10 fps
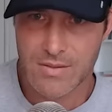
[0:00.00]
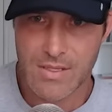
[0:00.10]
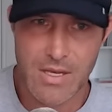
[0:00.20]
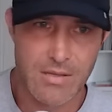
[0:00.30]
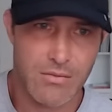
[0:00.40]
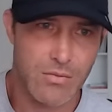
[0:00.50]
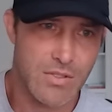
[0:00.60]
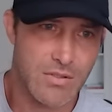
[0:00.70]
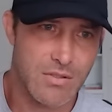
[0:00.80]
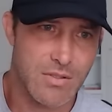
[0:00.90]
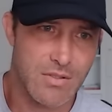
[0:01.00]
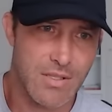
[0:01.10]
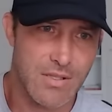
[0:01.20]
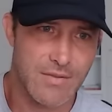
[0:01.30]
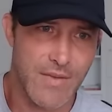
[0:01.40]
This guy, just
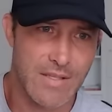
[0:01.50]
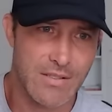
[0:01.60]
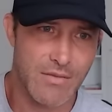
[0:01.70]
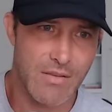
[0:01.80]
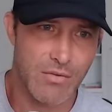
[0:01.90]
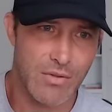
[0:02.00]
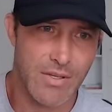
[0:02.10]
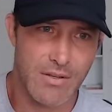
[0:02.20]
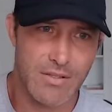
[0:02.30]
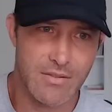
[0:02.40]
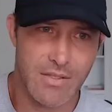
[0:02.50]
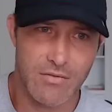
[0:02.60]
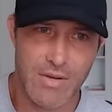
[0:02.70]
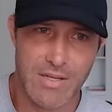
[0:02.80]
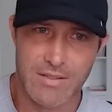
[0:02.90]
see the face of evil here. These are
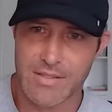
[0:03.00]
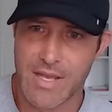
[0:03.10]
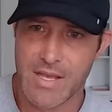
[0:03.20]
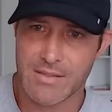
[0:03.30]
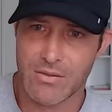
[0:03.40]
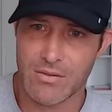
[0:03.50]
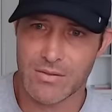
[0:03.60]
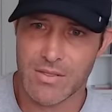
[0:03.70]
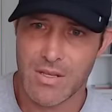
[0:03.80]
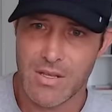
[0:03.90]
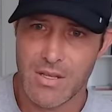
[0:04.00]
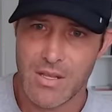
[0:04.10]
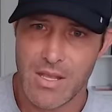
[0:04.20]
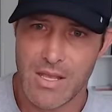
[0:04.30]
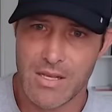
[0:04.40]
these racist assholes.
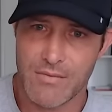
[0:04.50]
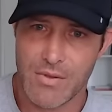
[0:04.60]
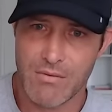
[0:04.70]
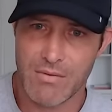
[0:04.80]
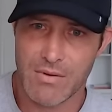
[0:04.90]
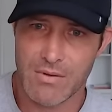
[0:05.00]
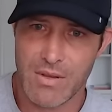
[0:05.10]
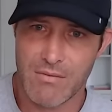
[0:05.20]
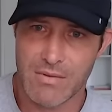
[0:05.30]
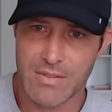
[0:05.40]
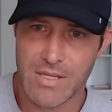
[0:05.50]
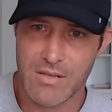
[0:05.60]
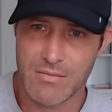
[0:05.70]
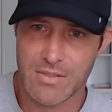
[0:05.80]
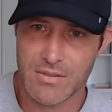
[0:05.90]
And if you ever see
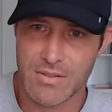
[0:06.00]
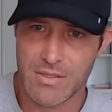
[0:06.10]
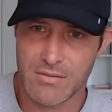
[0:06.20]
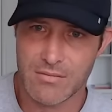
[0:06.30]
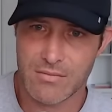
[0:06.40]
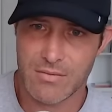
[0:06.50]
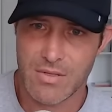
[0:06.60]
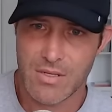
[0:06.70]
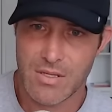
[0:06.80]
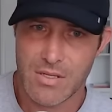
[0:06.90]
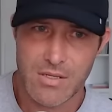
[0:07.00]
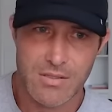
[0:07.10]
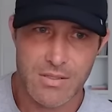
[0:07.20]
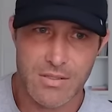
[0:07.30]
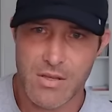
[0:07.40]
them, just, you know,
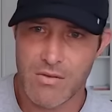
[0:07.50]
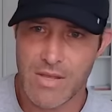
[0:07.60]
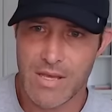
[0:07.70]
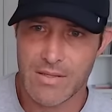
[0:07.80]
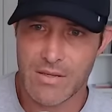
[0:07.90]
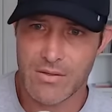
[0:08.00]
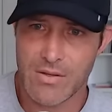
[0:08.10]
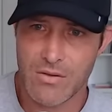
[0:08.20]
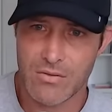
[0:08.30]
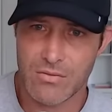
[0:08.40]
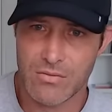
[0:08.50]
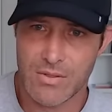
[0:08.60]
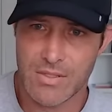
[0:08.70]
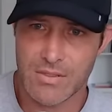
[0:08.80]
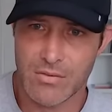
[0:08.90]
just know that. Now you know
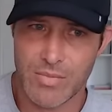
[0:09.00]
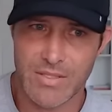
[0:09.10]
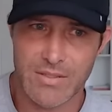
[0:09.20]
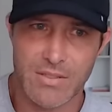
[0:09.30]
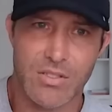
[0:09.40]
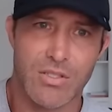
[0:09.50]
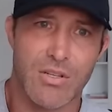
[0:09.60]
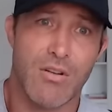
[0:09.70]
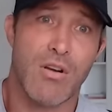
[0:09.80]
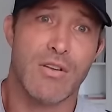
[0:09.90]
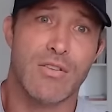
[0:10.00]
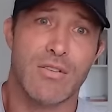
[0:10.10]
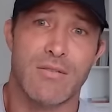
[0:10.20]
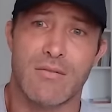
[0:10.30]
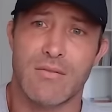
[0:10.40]
what these little pieces of shit are, and you
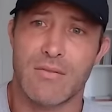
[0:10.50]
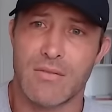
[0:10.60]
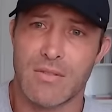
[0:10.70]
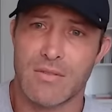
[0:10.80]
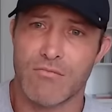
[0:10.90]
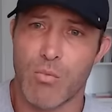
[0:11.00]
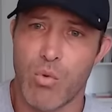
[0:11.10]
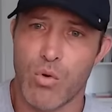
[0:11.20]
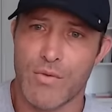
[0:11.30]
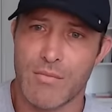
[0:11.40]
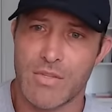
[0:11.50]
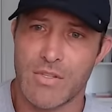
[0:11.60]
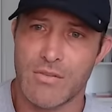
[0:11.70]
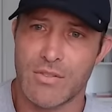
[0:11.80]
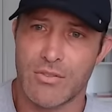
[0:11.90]
can just report them to
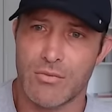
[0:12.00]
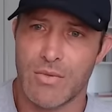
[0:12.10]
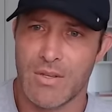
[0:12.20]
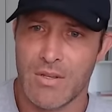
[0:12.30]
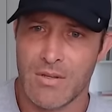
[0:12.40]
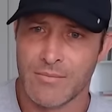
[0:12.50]
YouTube.